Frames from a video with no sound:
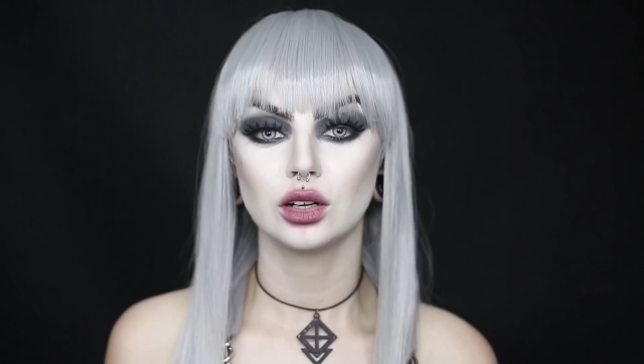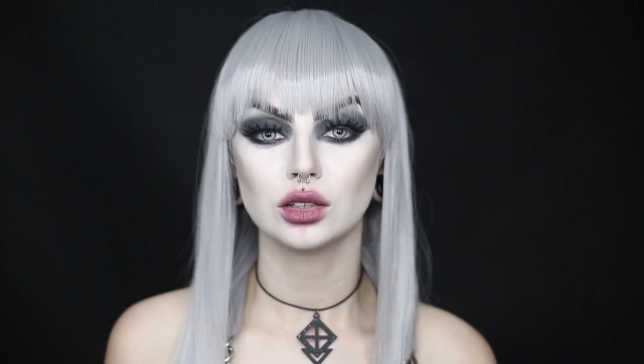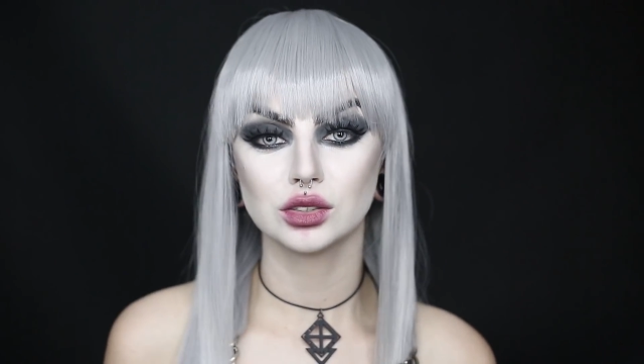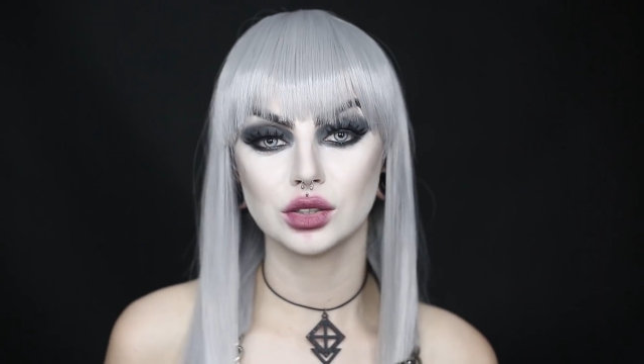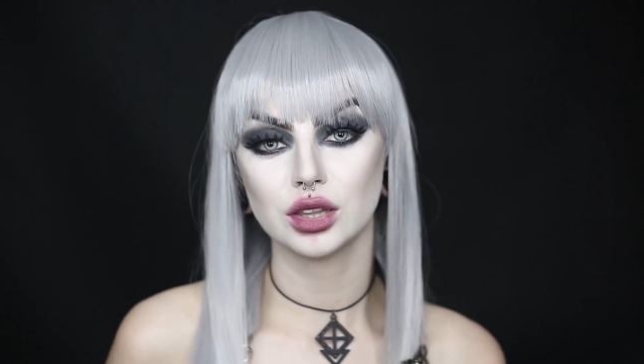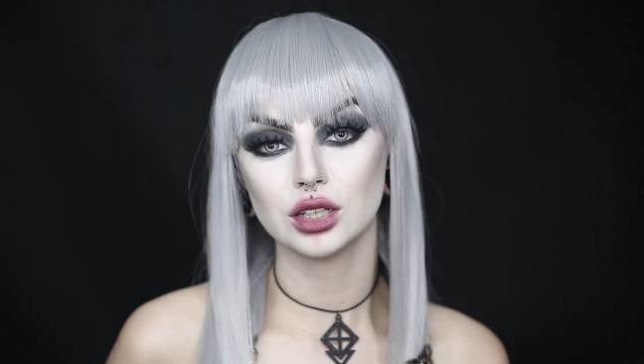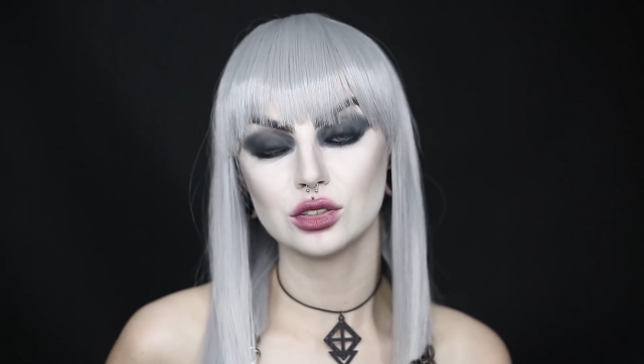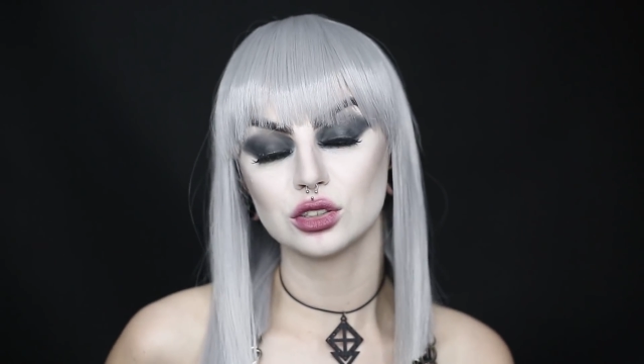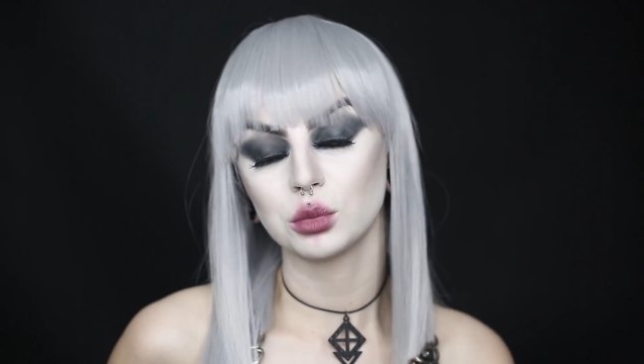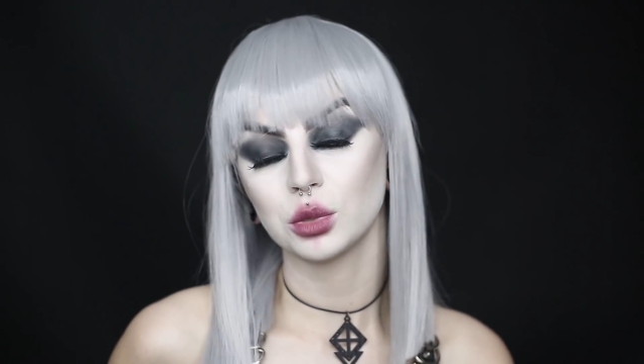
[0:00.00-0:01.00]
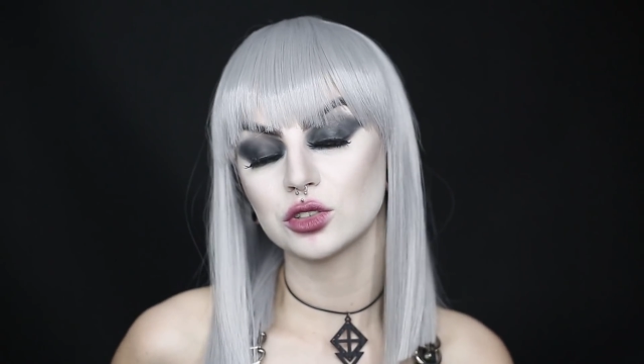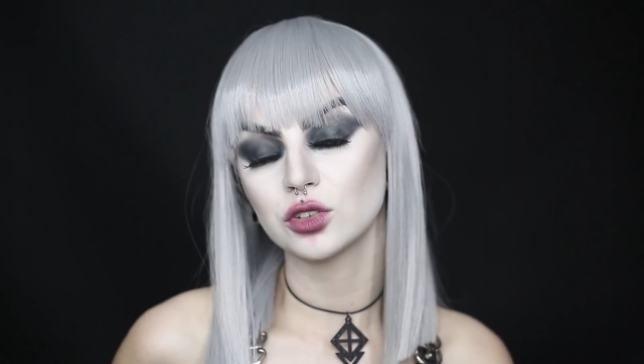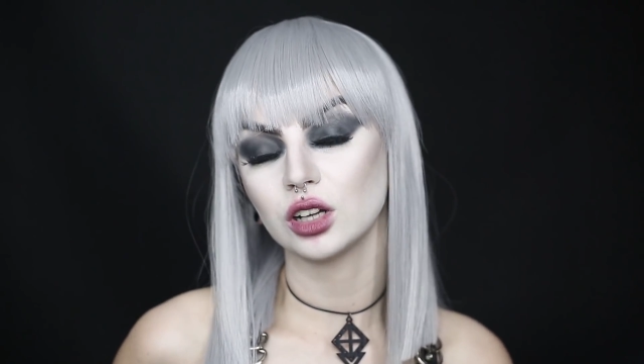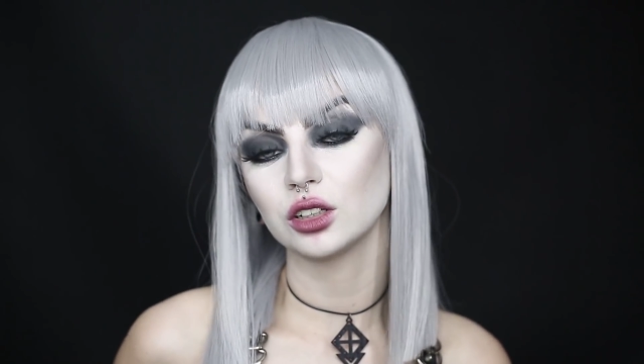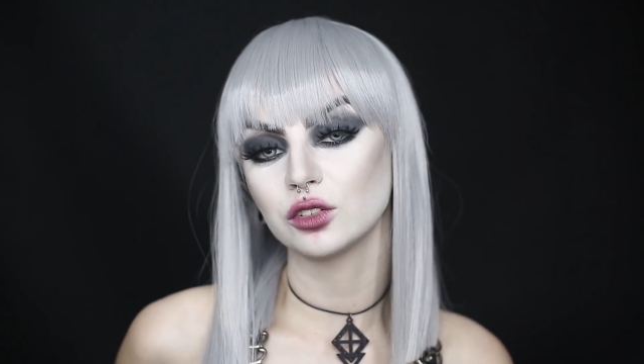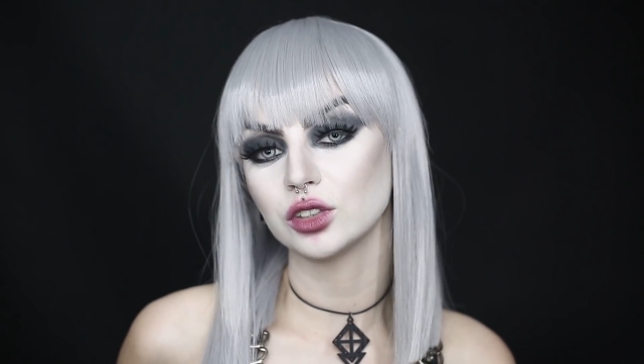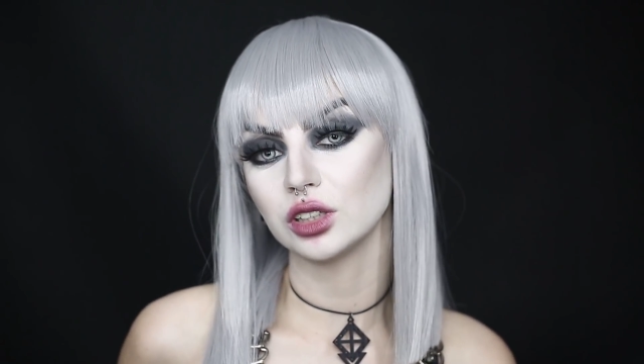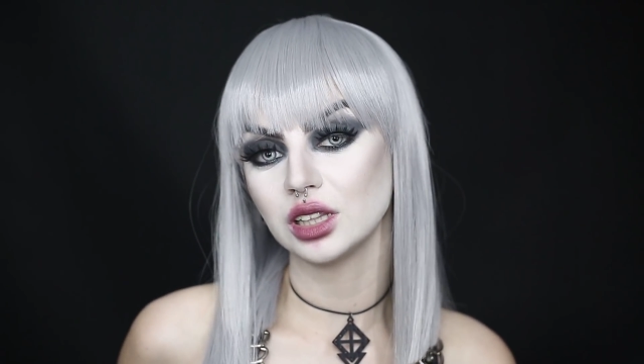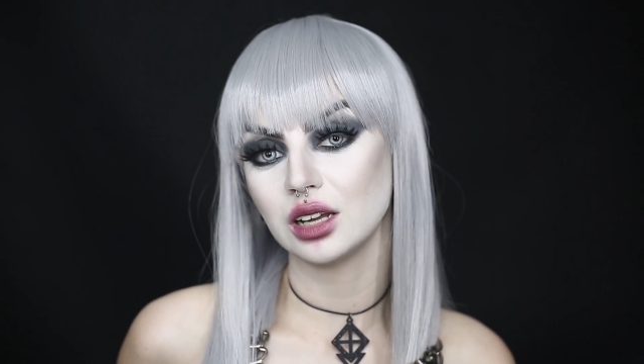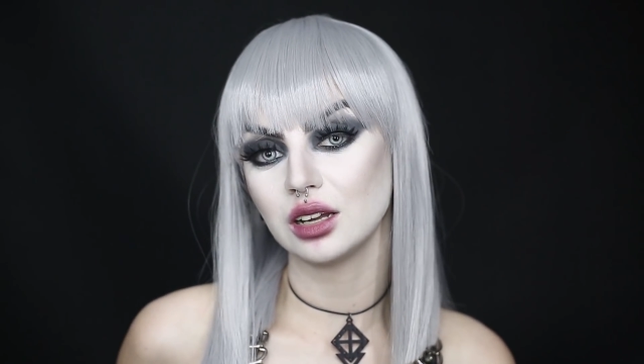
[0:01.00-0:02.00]
Also, thank you so much for all of your
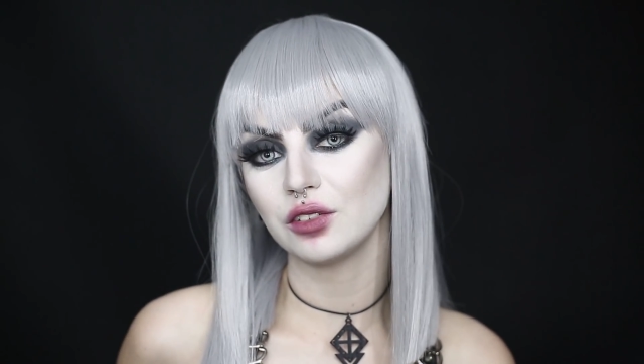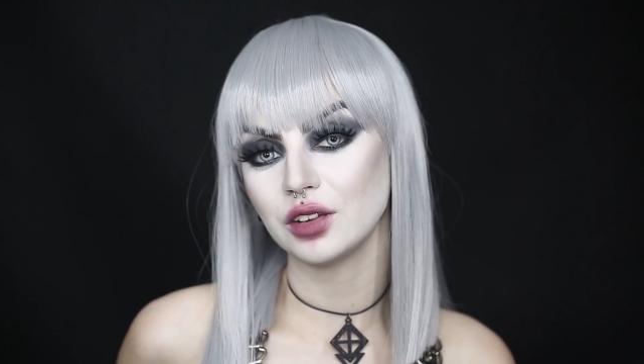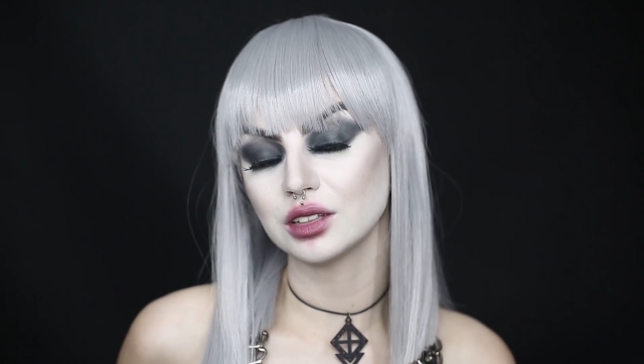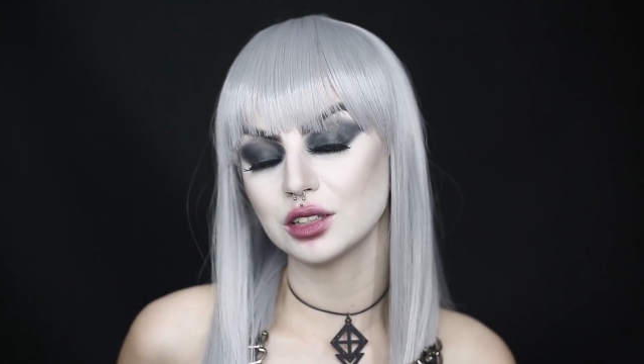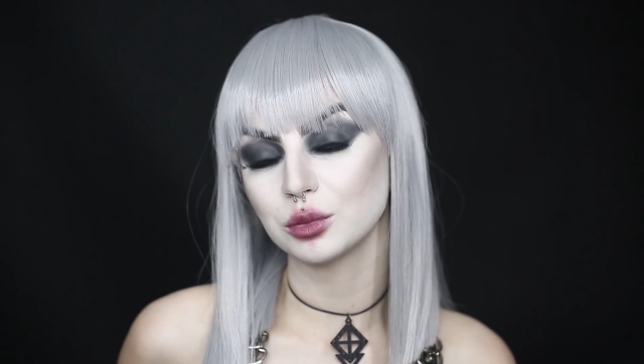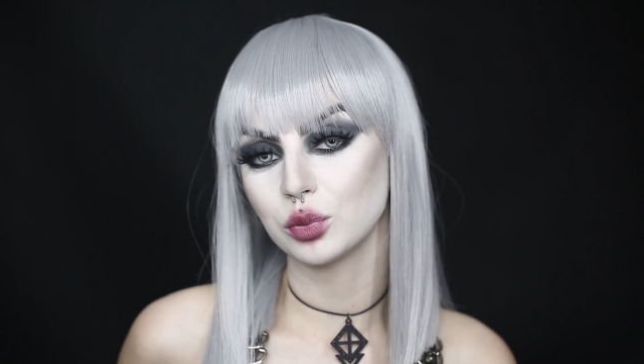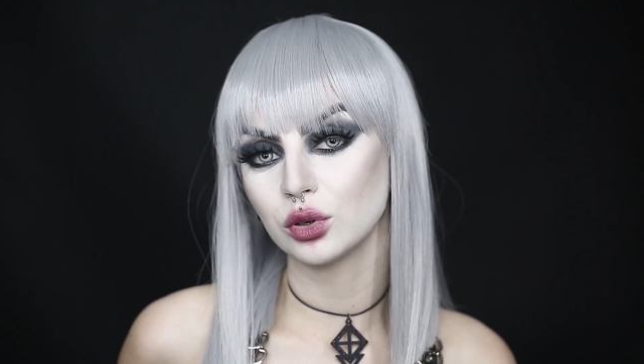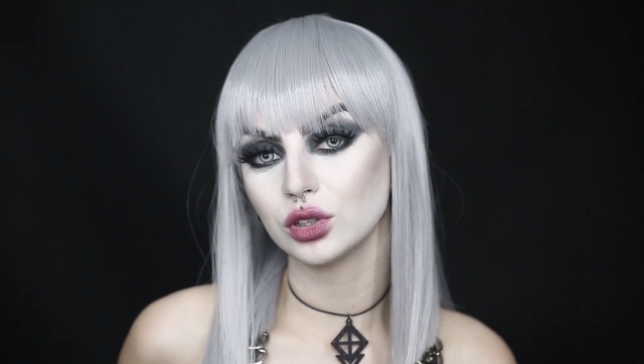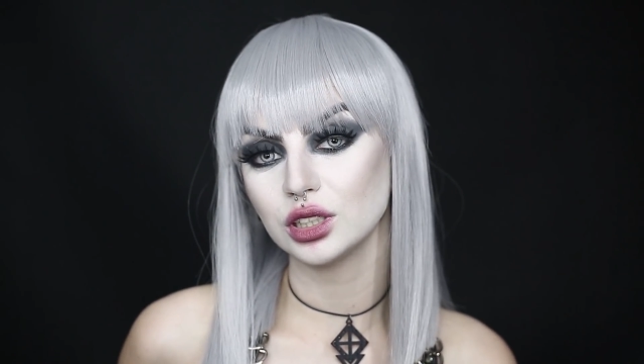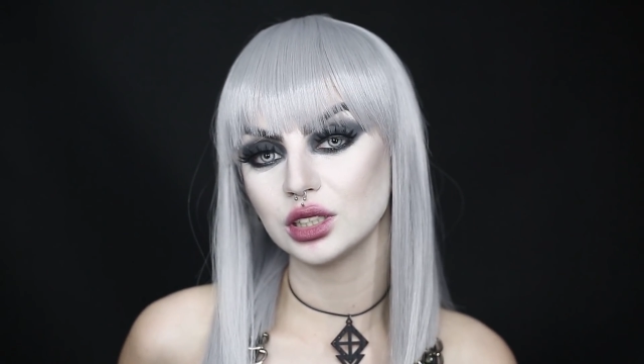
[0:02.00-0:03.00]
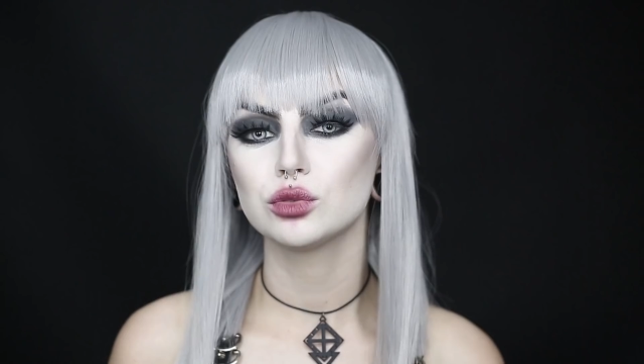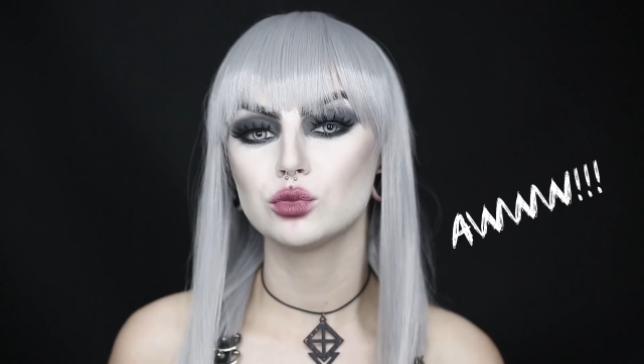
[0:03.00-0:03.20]
love and support.